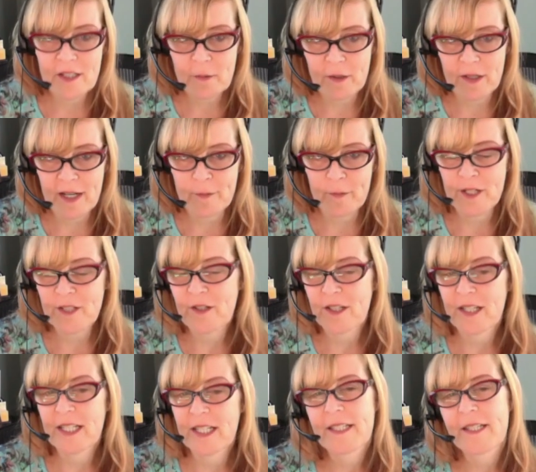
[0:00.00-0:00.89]
So here's what I'm
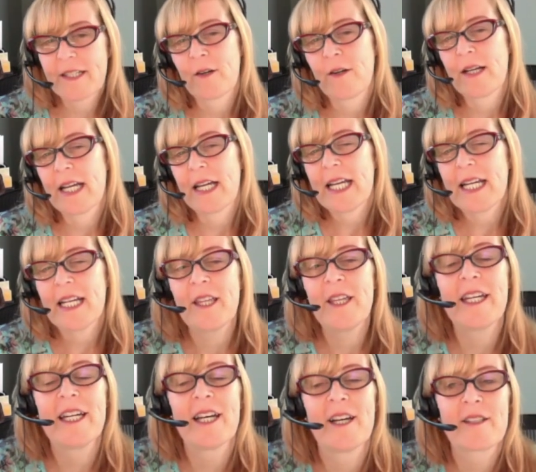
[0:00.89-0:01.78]
wondering. Is there
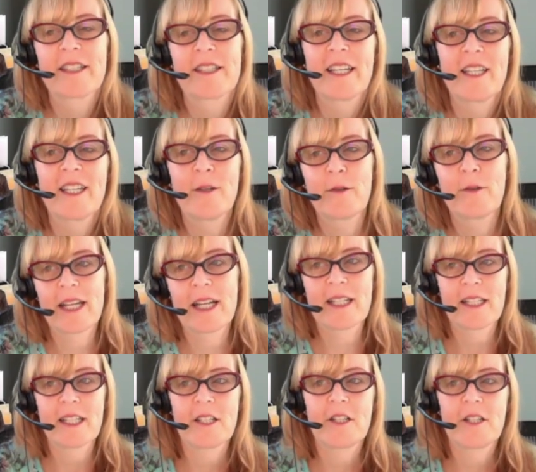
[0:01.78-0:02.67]
anything else that you
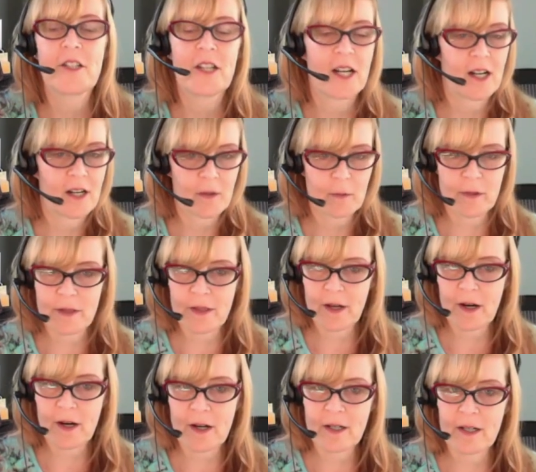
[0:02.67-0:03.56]
would like to share
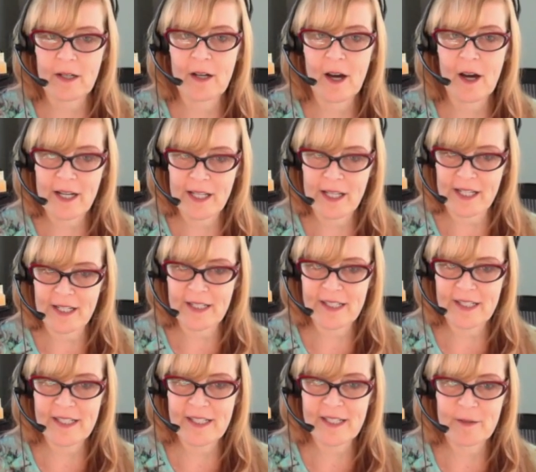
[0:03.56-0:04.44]
with our
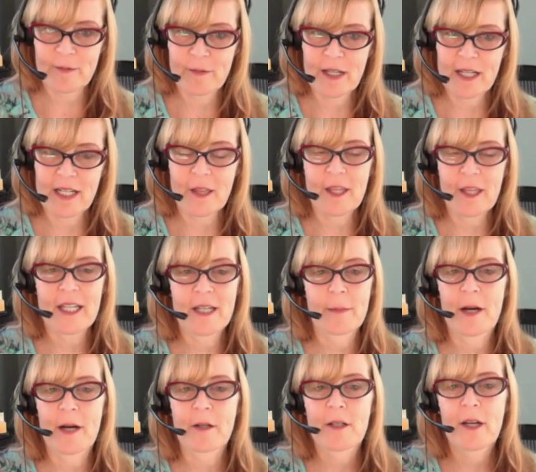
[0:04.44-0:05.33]
audience?
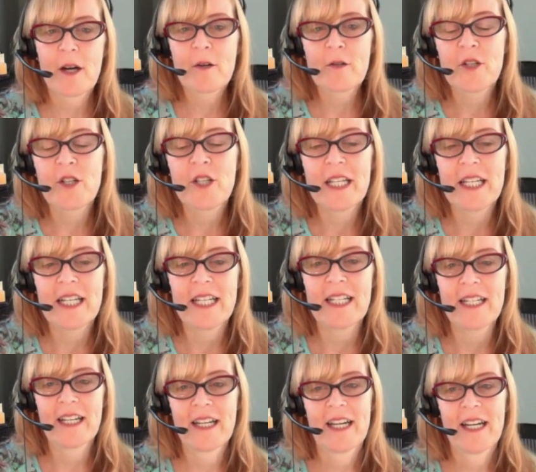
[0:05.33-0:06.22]
Anything about
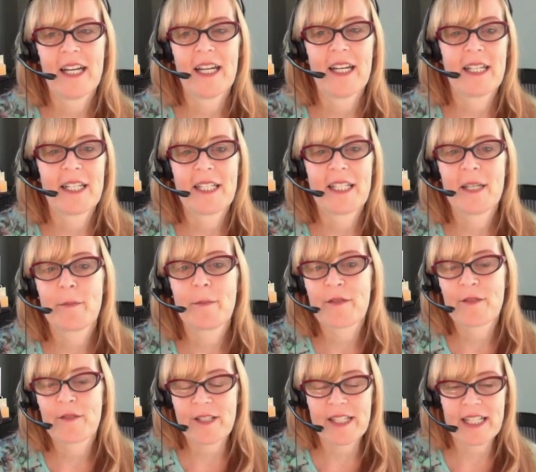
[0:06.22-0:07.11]
coaching, any
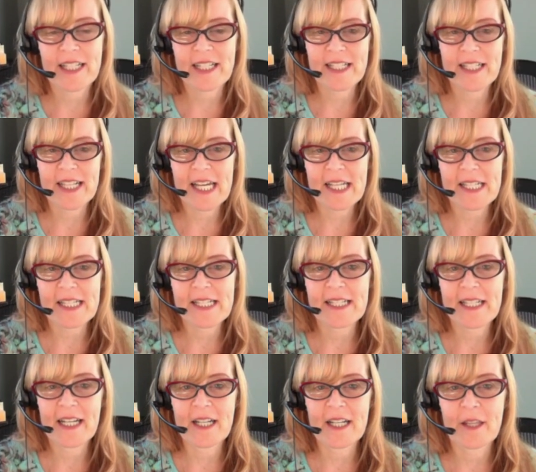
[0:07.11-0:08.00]
tips for
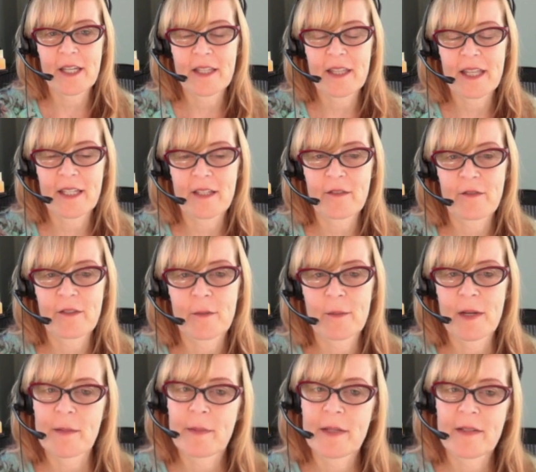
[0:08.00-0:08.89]
success, anything that you
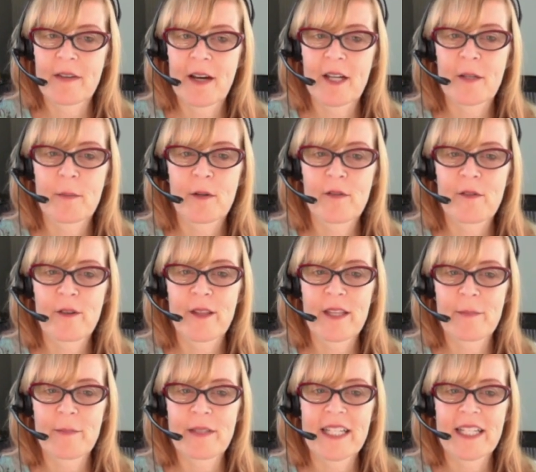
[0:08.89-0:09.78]
feel might be valuable
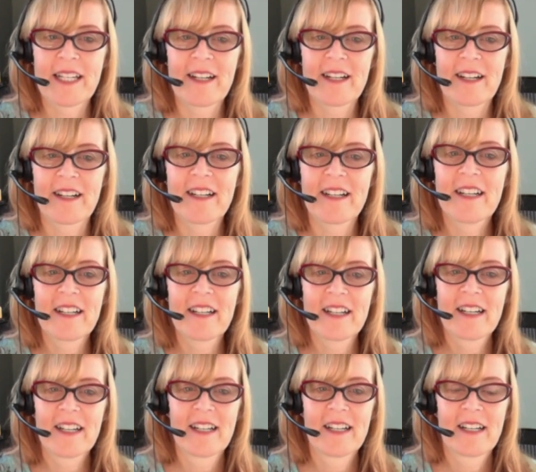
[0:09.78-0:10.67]
for them to hear?
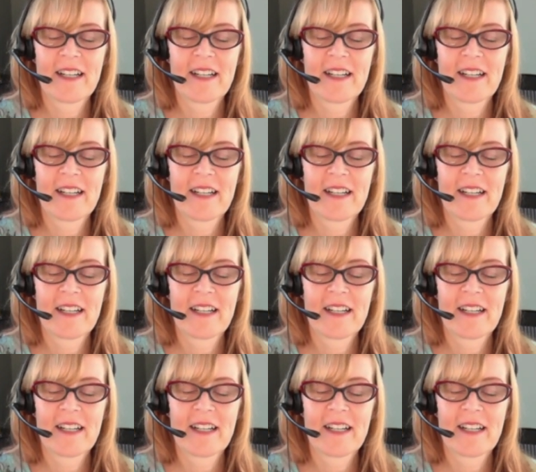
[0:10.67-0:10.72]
